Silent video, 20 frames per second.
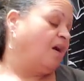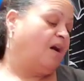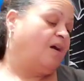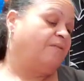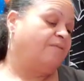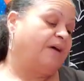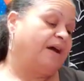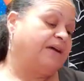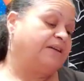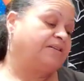
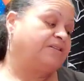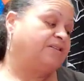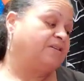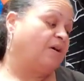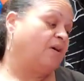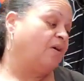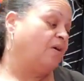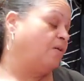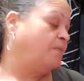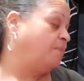all right
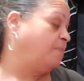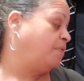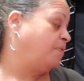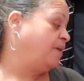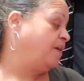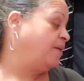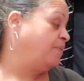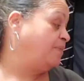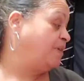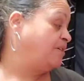so
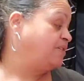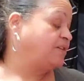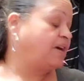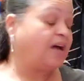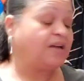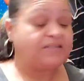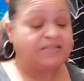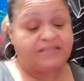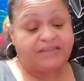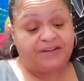pretty much
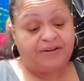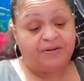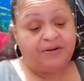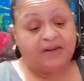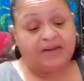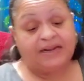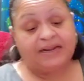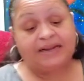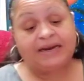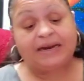i see you
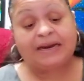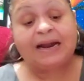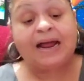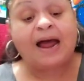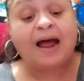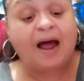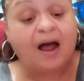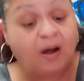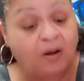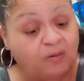cleaning
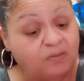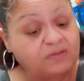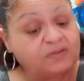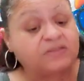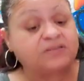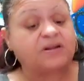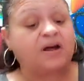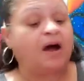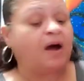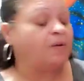
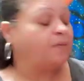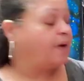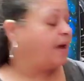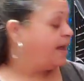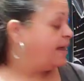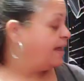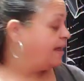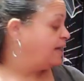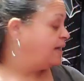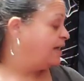house all
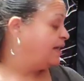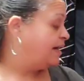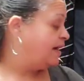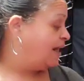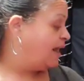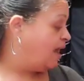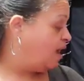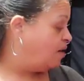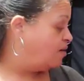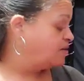right
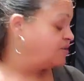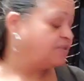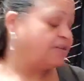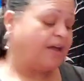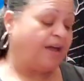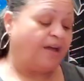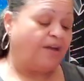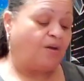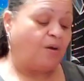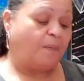cleaning house
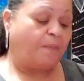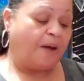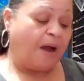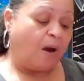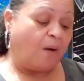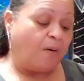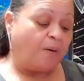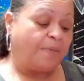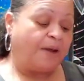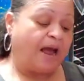taking your
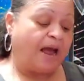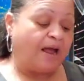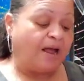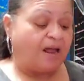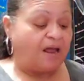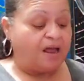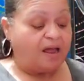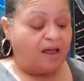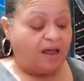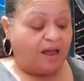power back